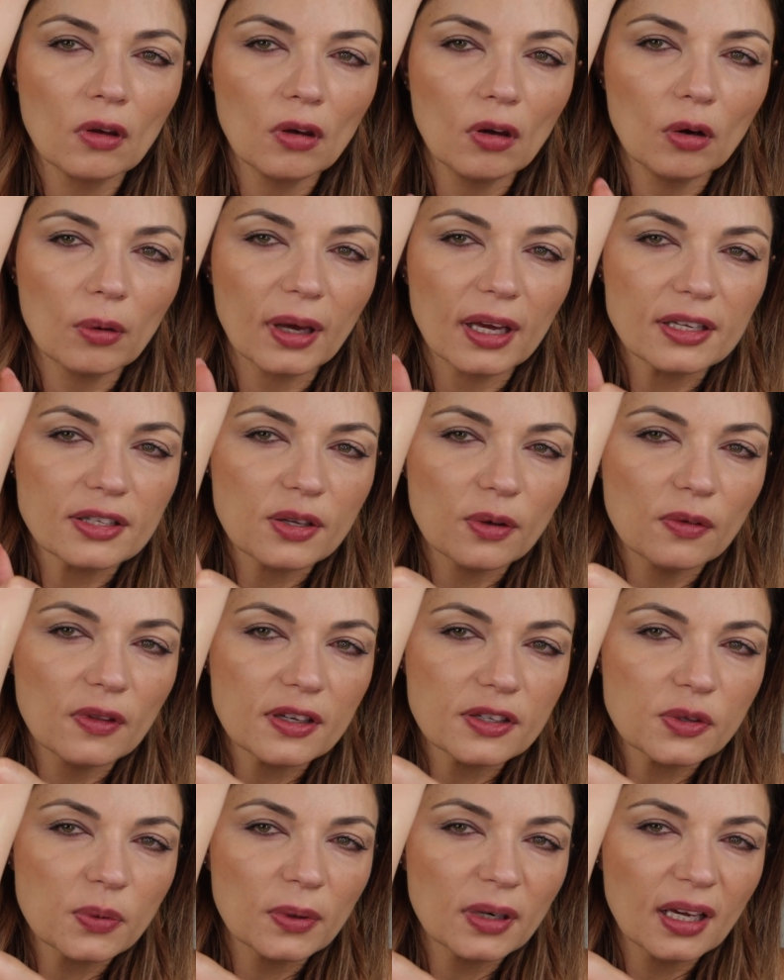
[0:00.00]
Okay, so
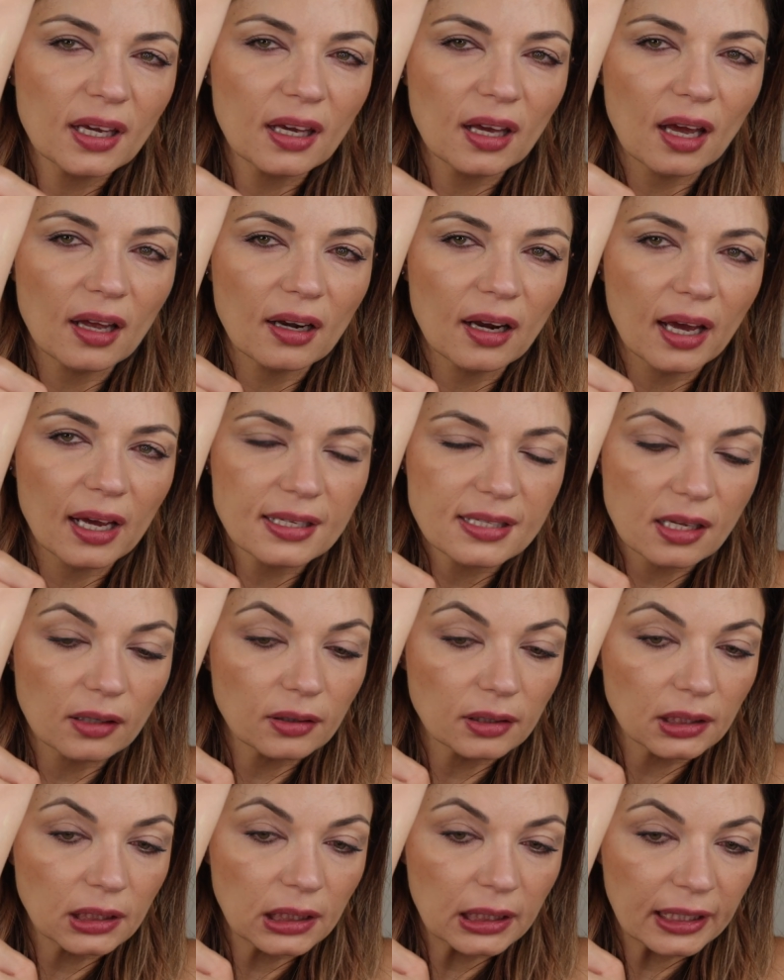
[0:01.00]
this one again has a
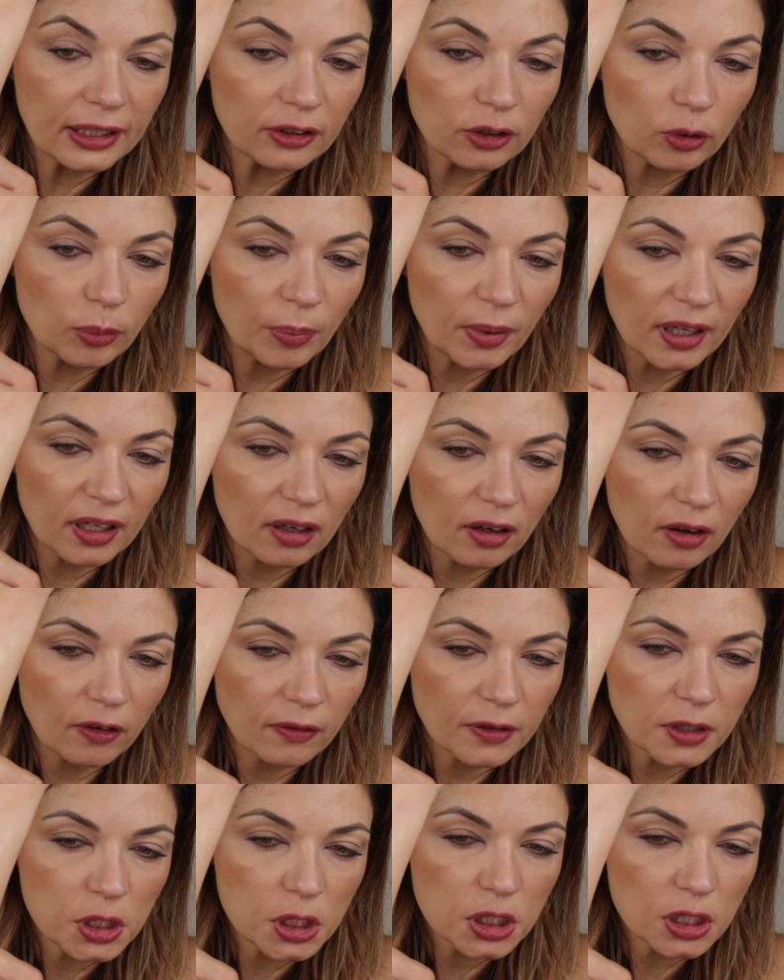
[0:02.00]
little bit
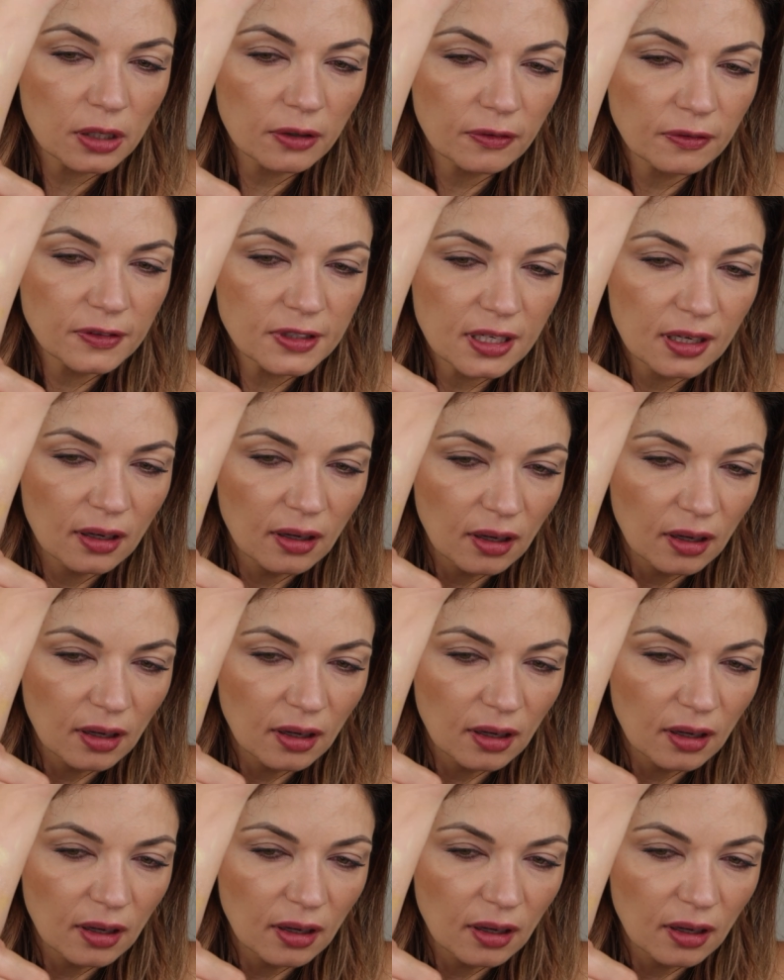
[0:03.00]
of a shift.